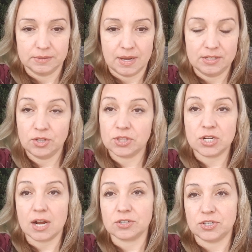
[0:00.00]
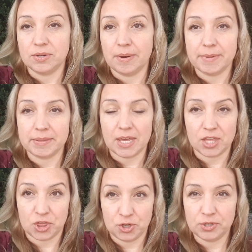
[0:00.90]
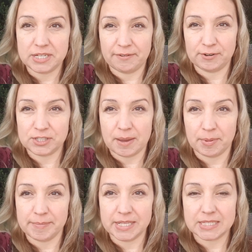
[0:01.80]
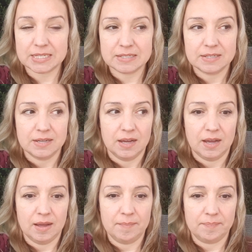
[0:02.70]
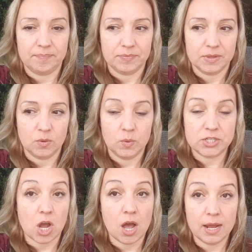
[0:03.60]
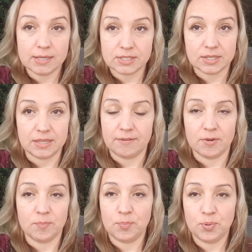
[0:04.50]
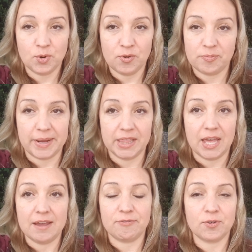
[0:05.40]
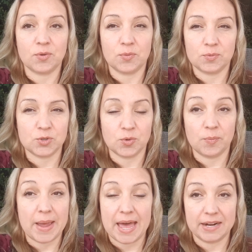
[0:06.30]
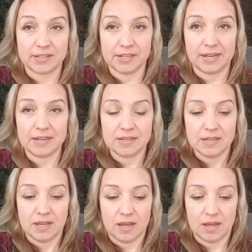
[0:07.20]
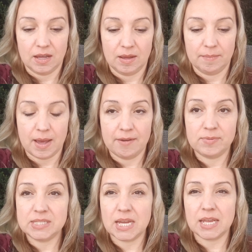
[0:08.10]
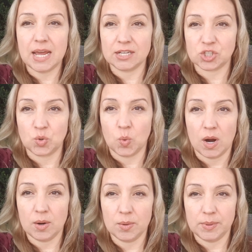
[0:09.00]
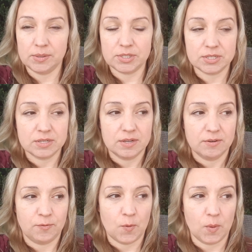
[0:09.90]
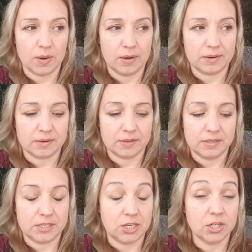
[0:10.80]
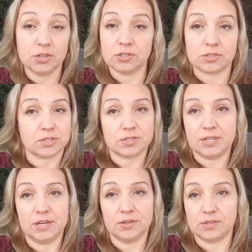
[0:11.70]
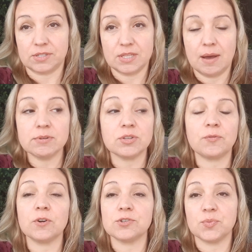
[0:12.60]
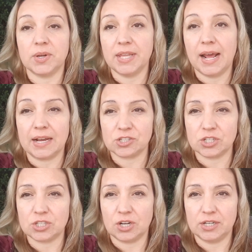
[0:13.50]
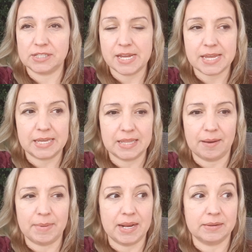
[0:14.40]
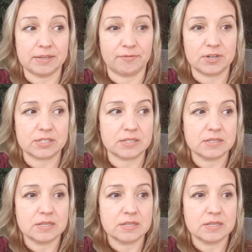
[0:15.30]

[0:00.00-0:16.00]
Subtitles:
I told the doctor too, I'm on like 30 different supplements, which honestly, they've improved my life dramatically. I've been taking ashwagandha root for years, and that was the first one that I actually started taking that made a difference,